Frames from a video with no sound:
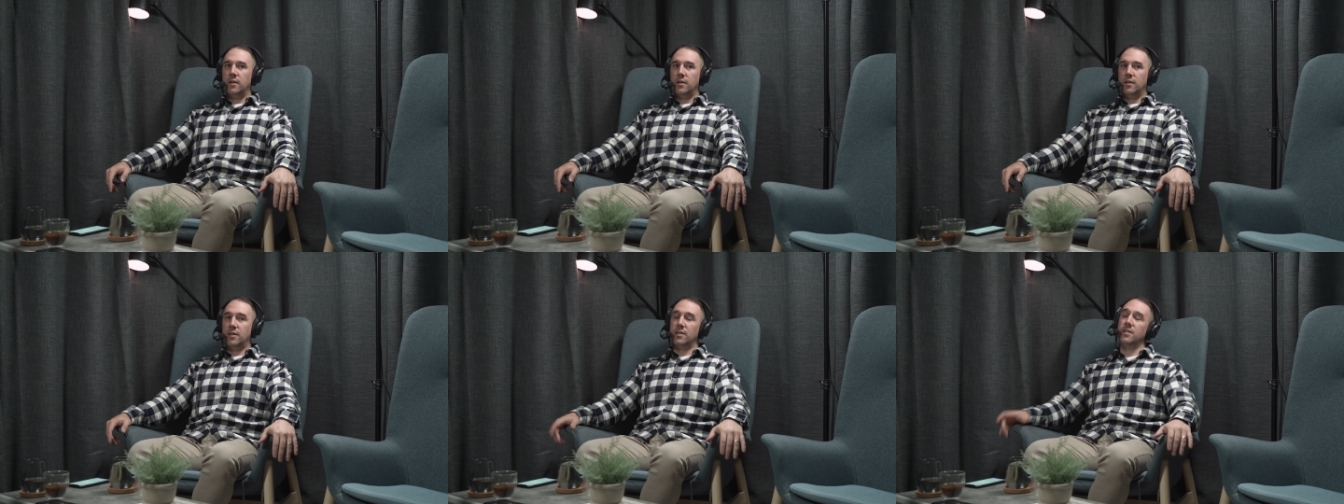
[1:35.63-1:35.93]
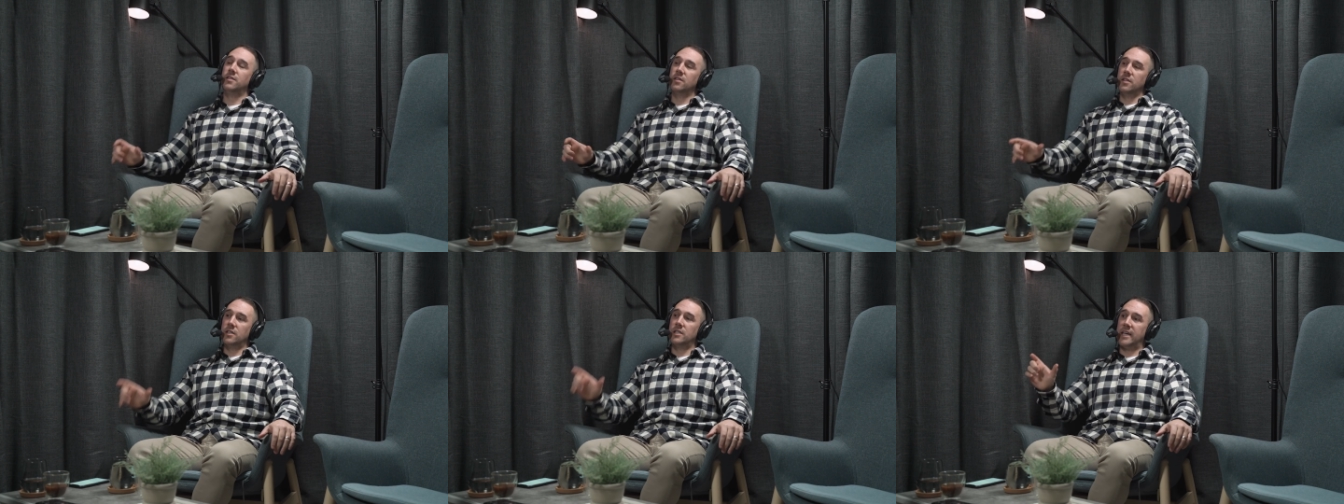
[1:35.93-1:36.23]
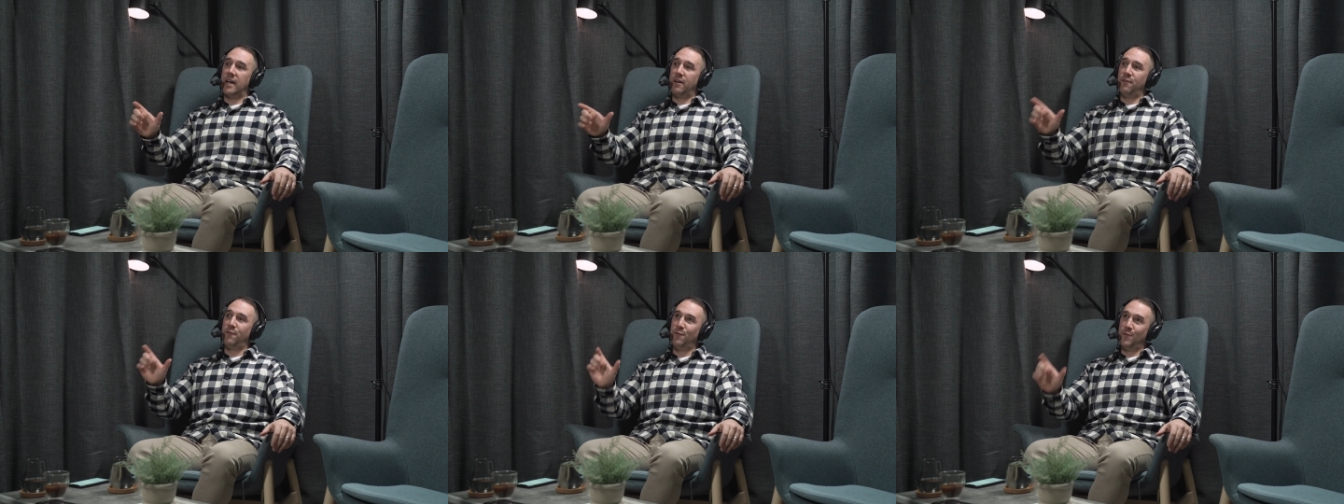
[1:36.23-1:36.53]
This is
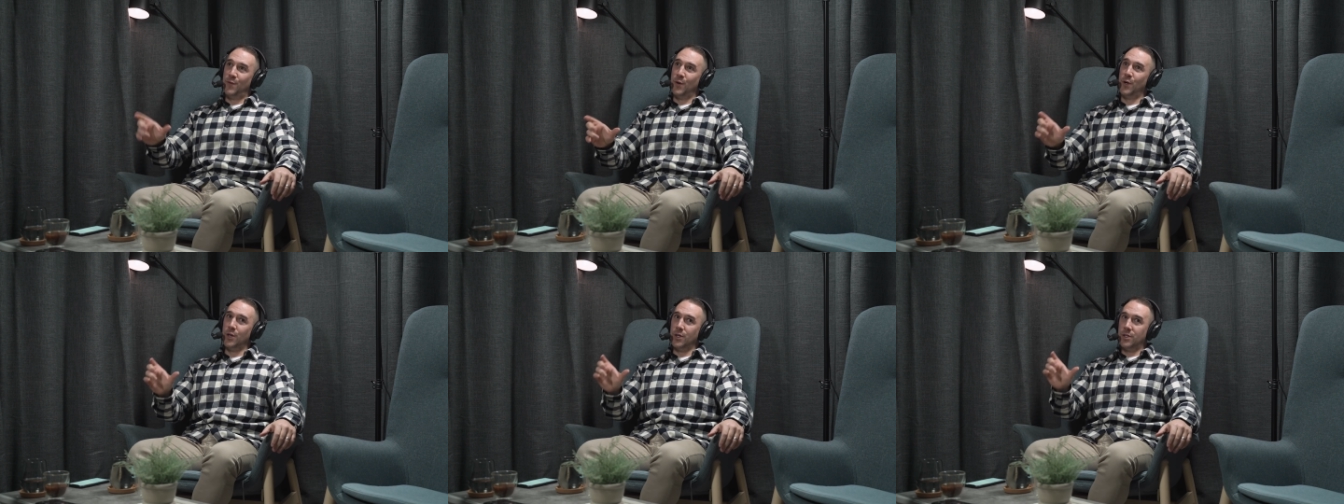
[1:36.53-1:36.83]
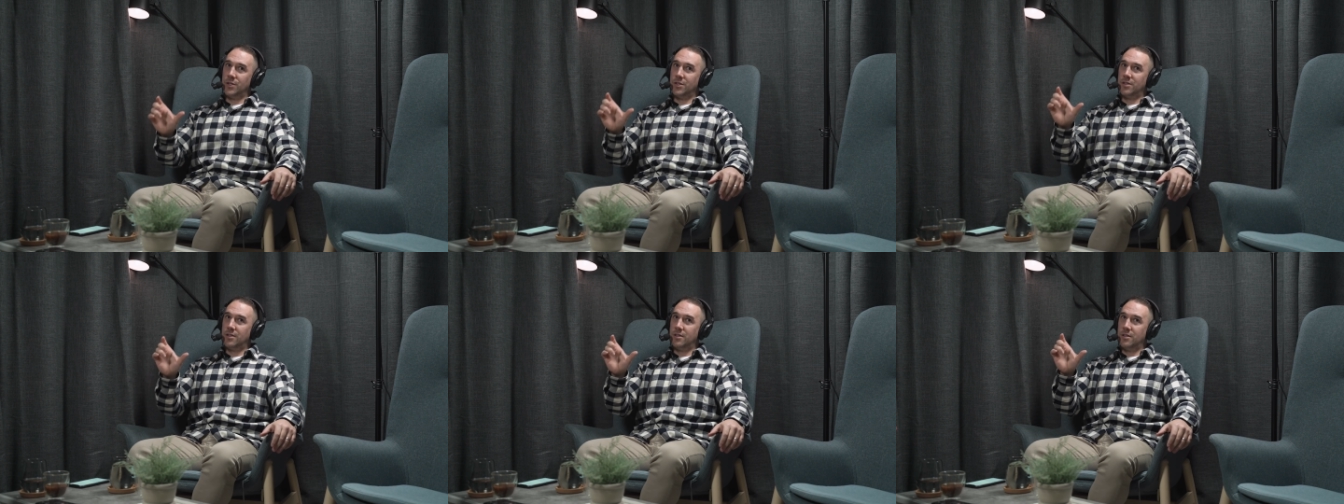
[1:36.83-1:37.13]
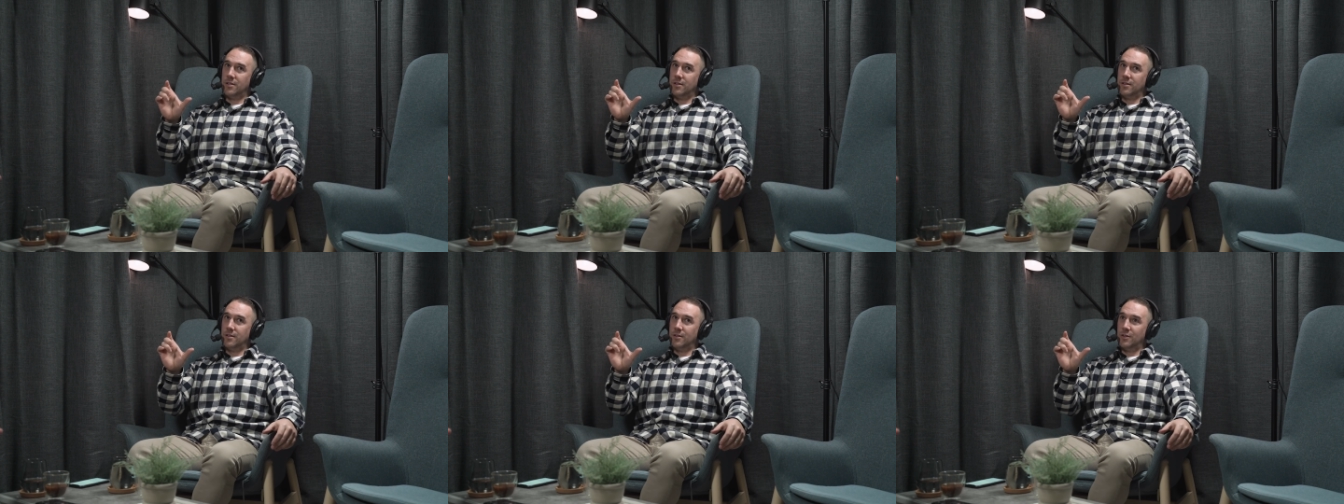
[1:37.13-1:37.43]
our first
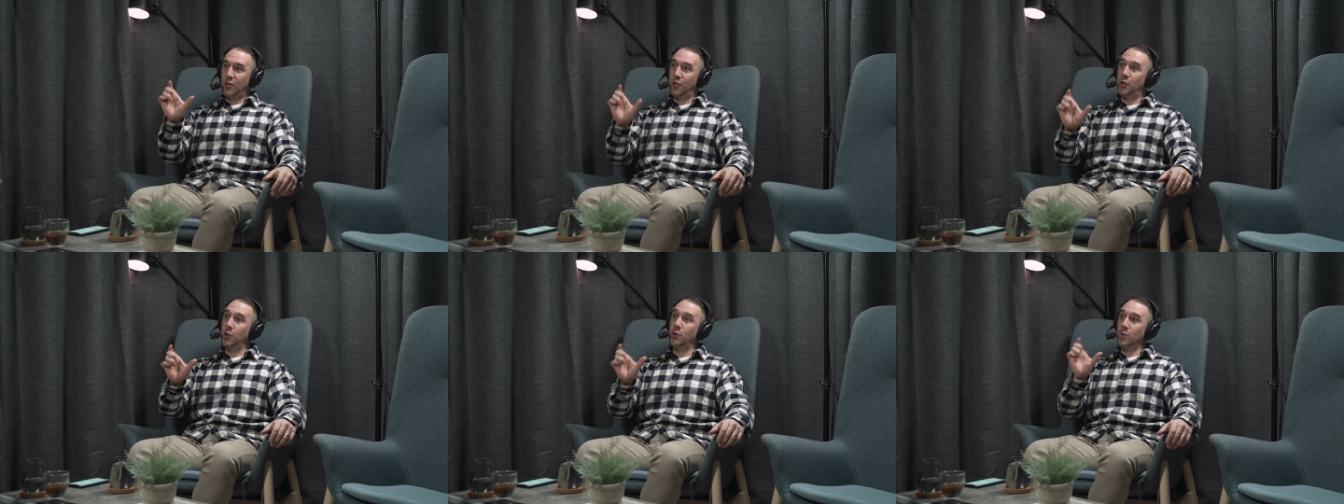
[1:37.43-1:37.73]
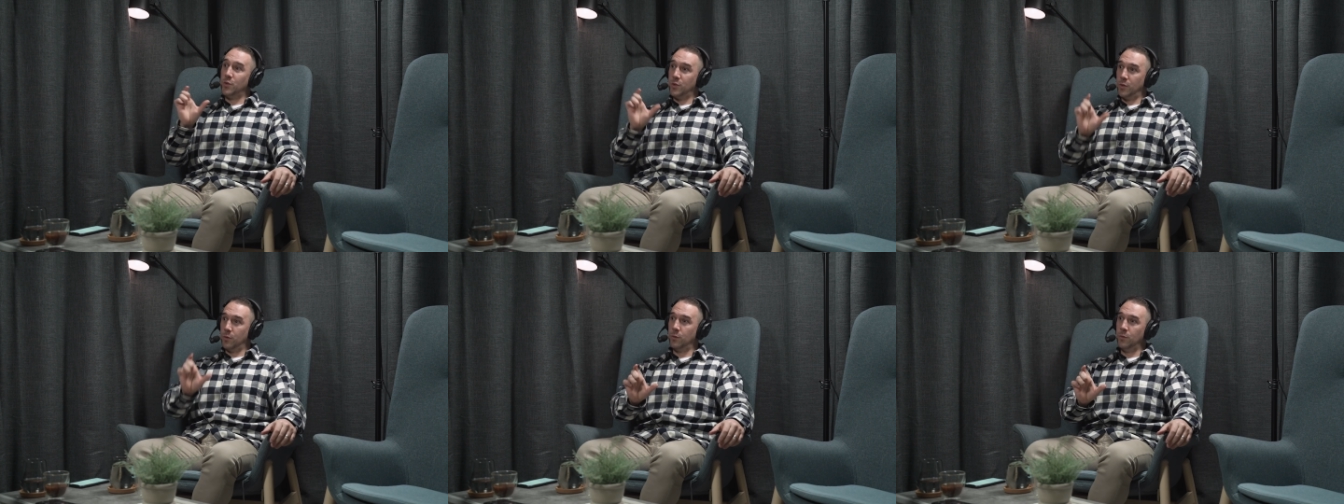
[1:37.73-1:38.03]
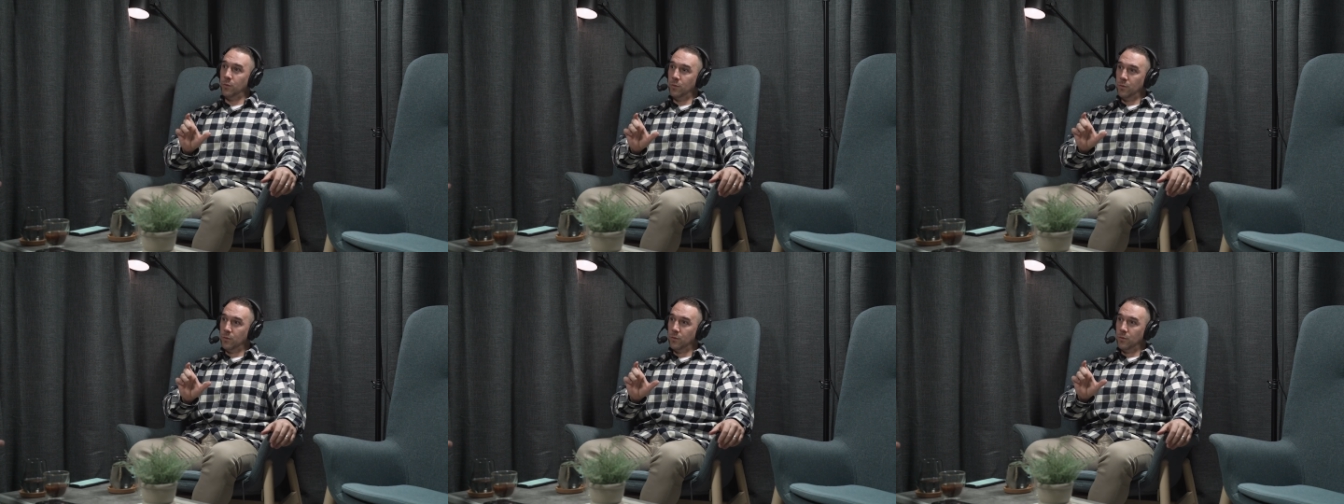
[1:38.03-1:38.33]

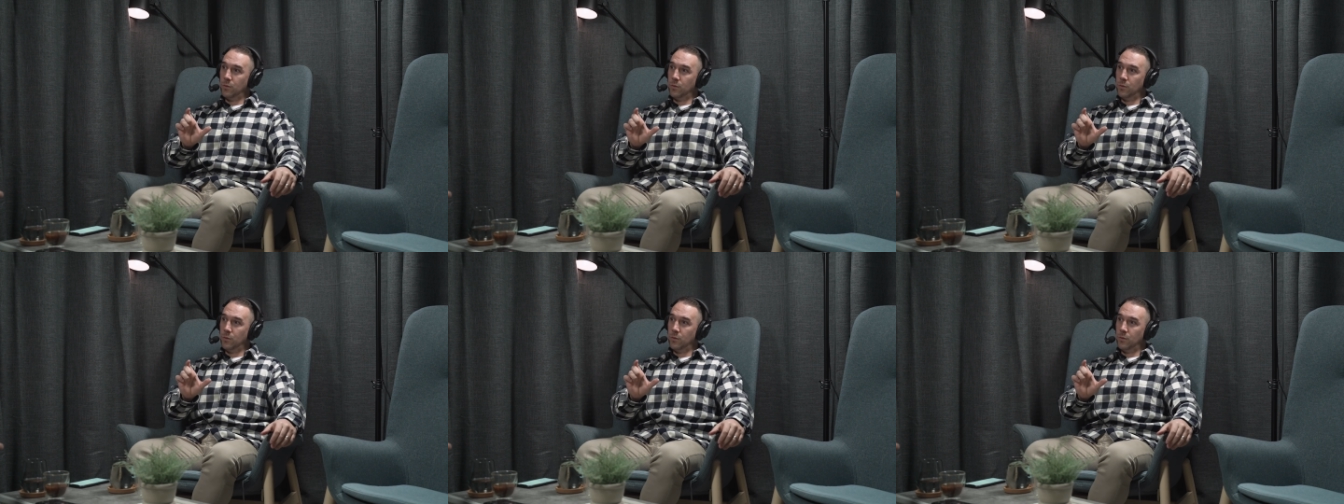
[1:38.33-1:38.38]
Q2